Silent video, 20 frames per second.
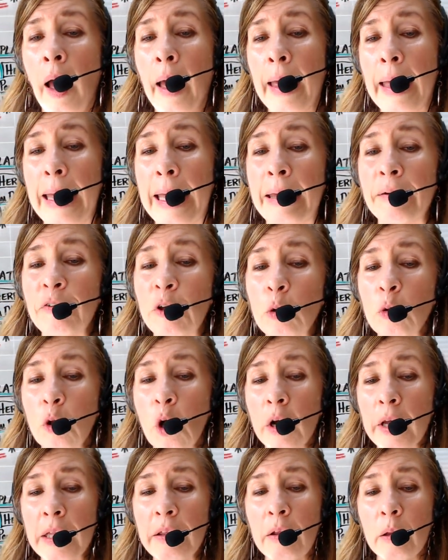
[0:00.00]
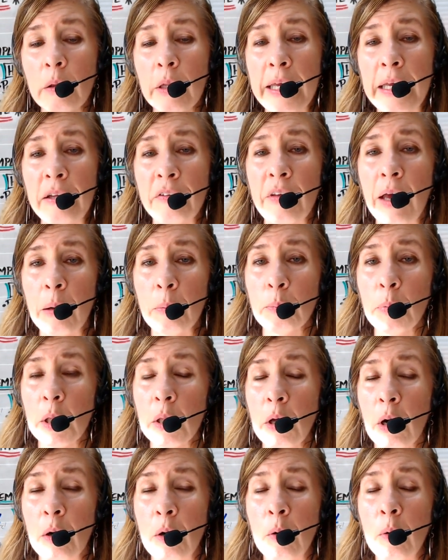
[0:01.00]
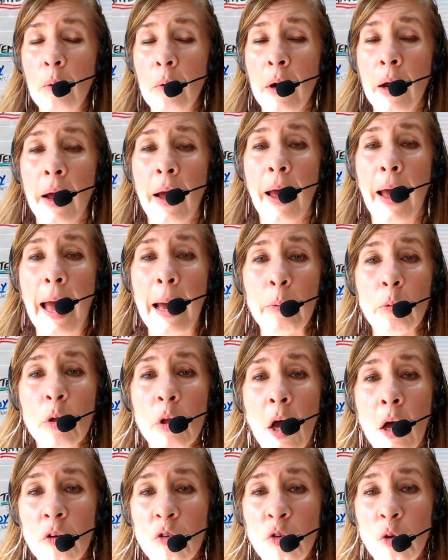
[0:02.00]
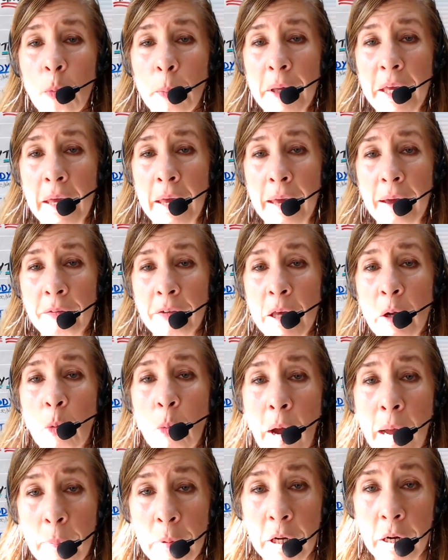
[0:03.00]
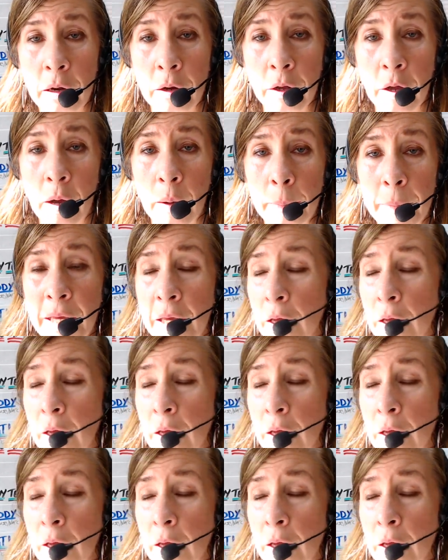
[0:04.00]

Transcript: If you look at the link down below, I will also be having a webinar coming